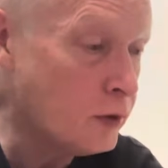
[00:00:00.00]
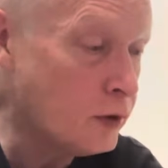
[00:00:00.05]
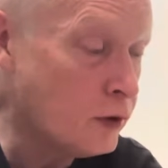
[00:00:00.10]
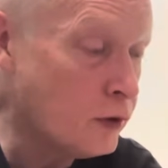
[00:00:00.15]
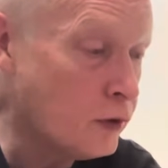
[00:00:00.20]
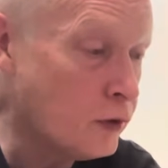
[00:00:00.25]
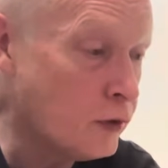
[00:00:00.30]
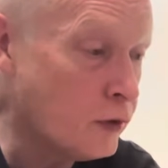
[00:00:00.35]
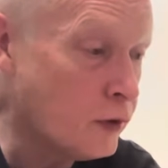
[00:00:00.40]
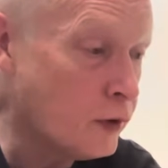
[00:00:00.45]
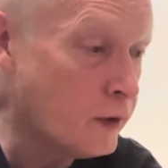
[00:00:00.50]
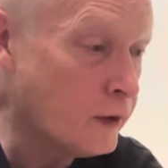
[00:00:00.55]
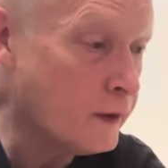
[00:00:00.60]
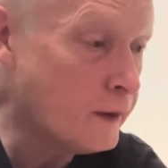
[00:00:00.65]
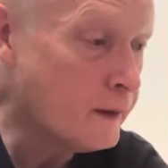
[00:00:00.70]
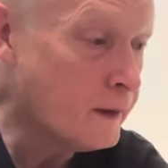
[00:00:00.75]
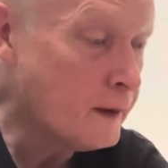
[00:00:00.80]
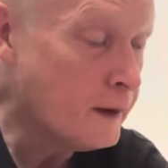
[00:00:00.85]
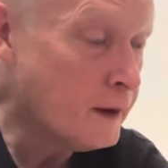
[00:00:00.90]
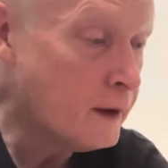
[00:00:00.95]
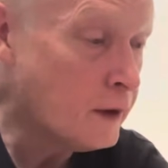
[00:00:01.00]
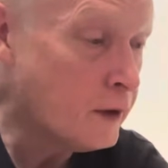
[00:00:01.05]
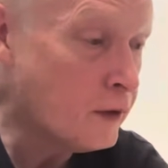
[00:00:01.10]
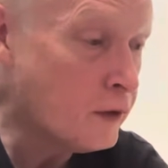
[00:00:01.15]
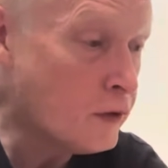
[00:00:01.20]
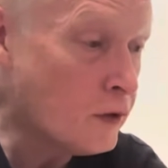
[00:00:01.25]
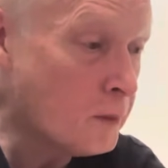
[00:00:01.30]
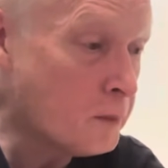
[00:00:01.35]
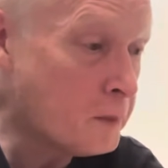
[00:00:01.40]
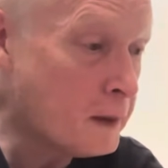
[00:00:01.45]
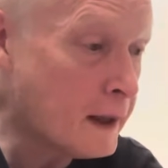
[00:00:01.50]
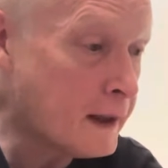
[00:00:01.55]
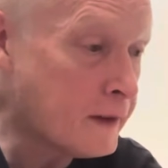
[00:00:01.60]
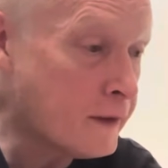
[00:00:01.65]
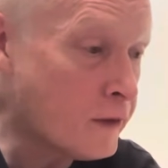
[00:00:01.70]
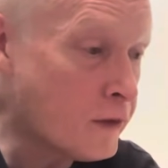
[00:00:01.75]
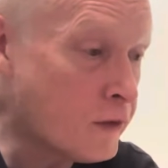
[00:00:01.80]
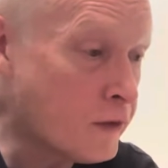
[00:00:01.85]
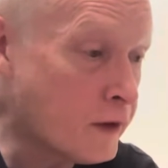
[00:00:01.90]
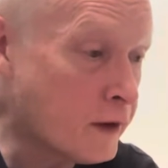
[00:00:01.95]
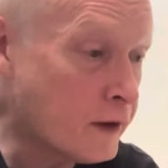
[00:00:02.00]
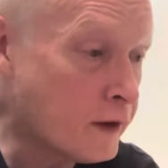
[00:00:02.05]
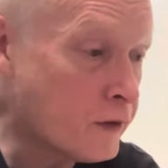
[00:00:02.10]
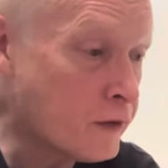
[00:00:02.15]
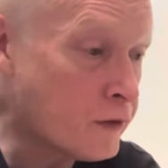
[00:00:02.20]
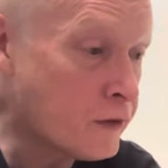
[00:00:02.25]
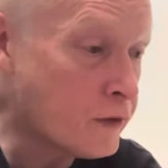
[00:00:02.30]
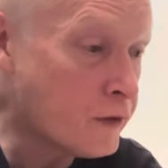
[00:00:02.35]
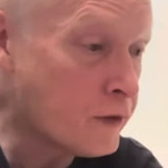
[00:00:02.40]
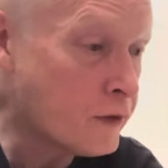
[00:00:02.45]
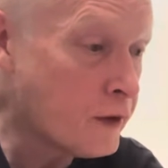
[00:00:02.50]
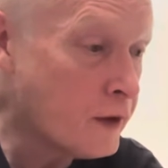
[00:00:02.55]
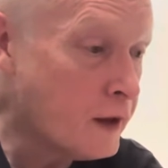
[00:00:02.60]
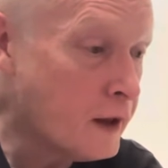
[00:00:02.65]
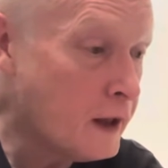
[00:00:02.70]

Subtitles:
hear is on band 6,